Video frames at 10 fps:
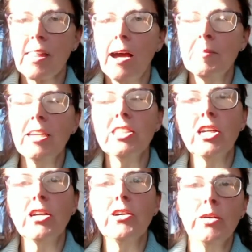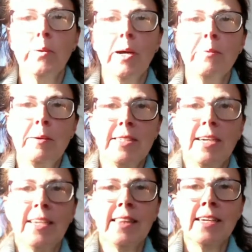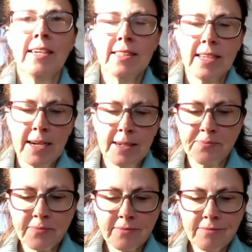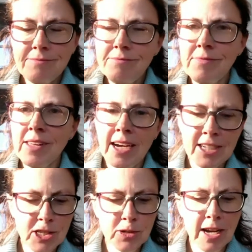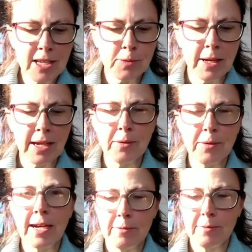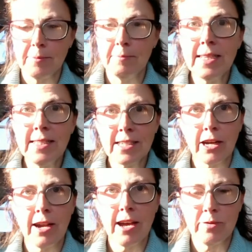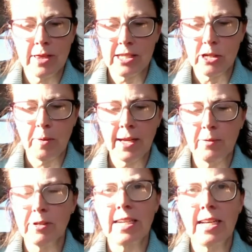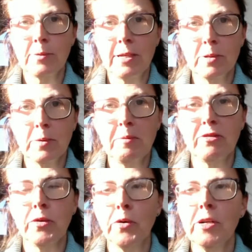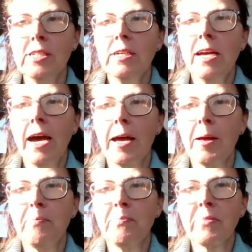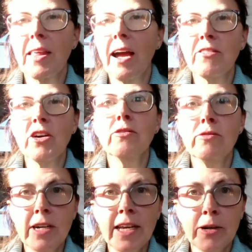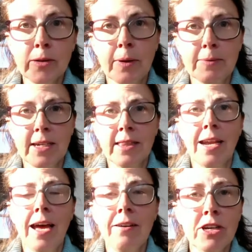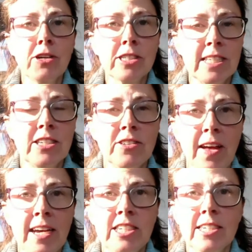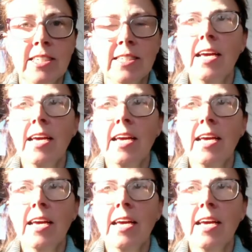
I'm going to show you a website that I just thought last week when I meant to go live with this topic, it wasn't last week, it was the week before, I've got a really old website that I haven't logged into for ages.